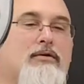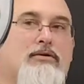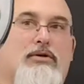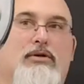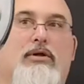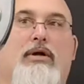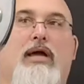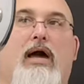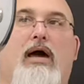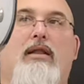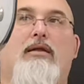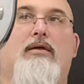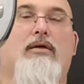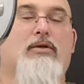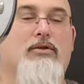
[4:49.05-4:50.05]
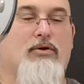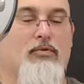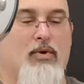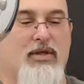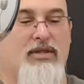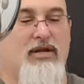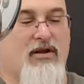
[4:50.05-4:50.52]
to look at. The
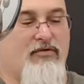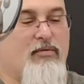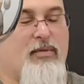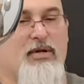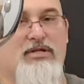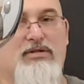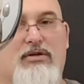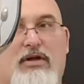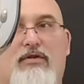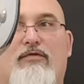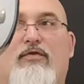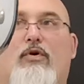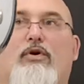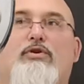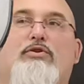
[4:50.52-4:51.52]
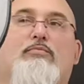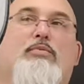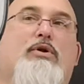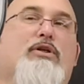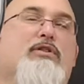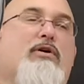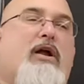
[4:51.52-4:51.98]
one that everybody's looking forward to,
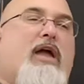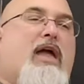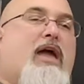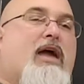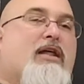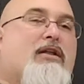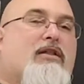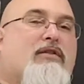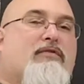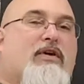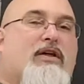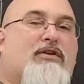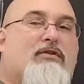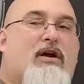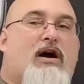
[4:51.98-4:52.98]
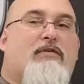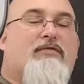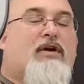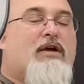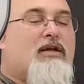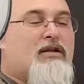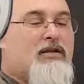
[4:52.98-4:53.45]
putting their hand on the Van de Graaff,
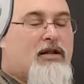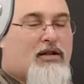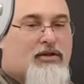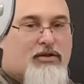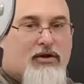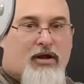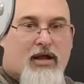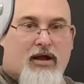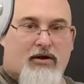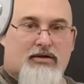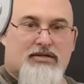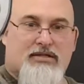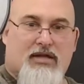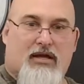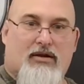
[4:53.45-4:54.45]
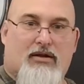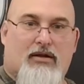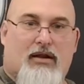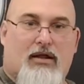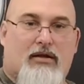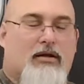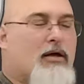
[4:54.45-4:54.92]
getting their hair to stand on
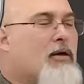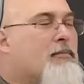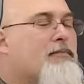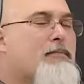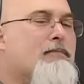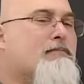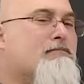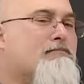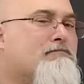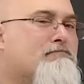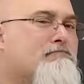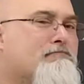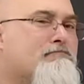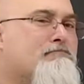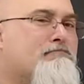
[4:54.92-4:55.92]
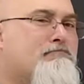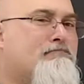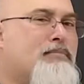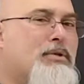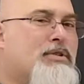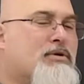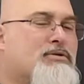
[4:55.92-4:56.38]
end.
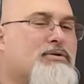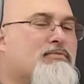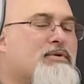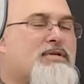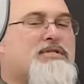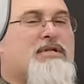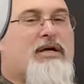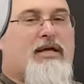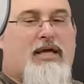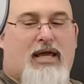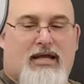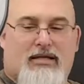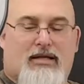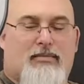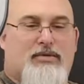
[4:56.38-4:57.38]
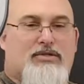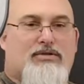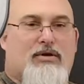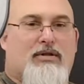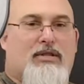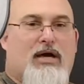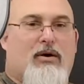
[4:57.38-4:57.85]
But there's a reason I can't
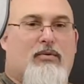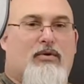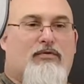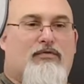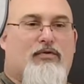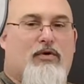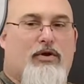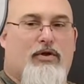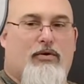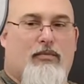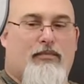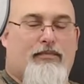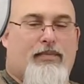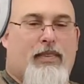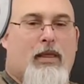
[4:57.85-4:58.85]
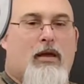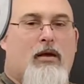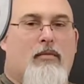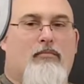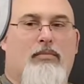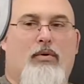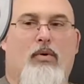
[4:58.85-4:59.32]
demonstrate that one for you.
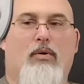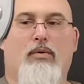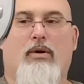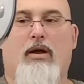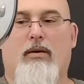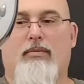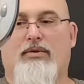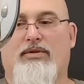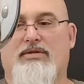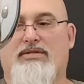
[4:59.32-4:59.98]
But what we were able to